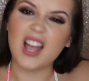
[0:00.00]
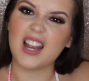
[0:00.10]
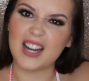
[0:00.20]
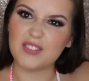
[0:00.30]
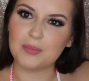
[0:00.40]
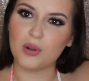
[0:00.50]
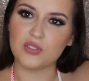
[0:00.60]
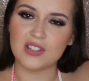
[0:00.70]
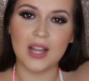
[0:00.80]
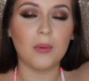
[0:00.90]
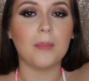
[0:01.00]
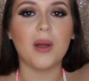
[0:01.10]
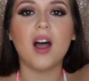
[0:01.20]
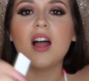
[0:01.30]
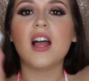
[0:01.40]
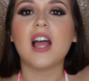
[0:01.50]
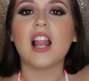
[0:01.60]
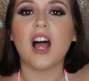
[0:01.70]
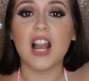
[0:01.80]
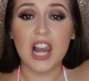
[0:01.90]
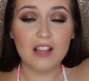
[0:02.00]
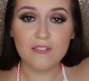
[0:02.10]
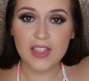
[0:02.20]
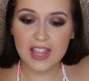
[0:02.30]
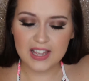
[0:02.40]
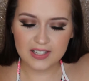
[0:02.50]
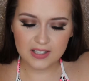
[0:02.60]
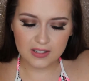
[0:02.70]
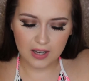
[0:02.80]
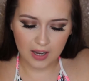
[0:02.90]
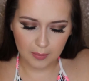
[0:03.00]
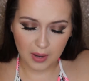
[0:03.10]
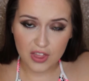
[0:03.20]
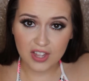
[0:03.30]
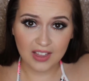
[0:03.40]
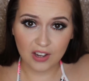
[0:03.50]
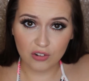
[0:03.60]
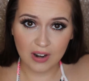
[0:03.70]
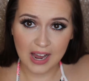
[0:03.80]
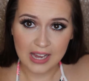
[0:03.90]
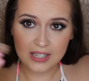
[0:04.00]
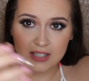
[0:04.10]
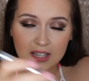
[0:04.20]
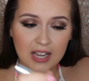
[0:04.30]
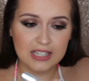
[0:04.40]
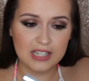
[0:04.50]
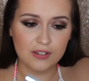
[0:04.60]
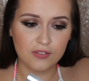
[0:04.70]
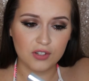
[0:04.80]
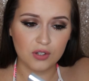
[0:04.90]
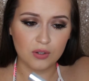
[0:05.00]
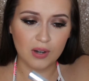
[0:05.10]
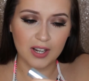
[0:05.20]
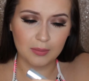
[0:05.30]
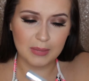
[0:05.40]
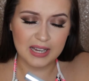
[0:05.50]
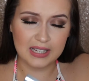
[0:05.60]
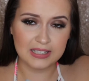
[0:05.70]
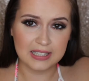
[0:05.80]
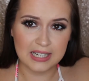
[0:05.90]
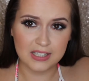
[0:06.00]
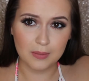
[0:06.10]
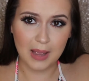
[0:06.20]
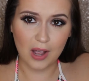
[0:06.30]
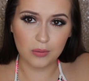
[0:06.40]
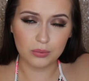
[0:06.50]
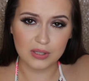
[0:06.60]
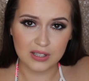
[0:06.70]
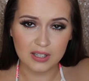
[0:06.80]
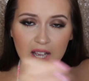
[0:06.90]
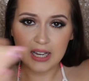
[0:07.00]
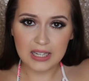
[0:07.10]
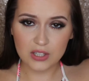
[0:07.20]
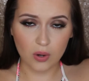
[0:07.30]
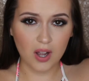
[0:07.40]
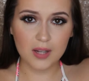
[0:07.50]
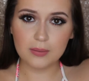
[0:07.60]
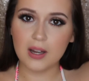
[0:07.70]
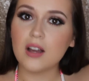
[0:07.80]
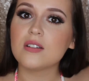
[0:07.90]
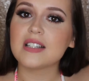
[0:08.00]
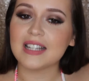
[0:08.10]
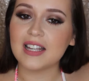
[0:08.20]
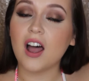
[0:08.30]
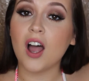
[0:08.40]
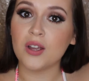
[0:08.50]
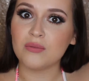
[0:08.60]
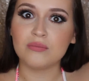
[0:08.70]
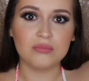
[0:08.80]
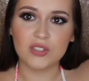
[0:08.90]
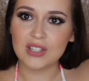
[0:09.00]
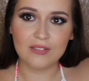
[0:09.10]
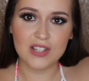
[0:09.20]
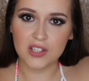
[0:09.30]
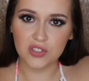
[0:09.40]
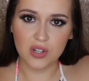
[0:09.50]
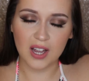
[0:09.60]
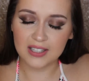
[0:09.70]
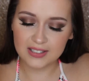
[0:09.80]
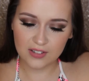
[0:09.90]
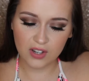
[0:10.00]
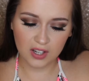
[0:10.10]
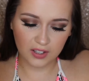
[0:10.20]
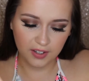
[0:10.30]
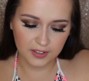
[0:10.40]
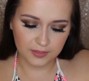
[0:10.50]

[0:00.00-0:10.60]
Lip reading: gonna have to ponder that one, but I love these. I think they're great, and if you like me need some help with your eyebrows, I just give these a try, give it a go.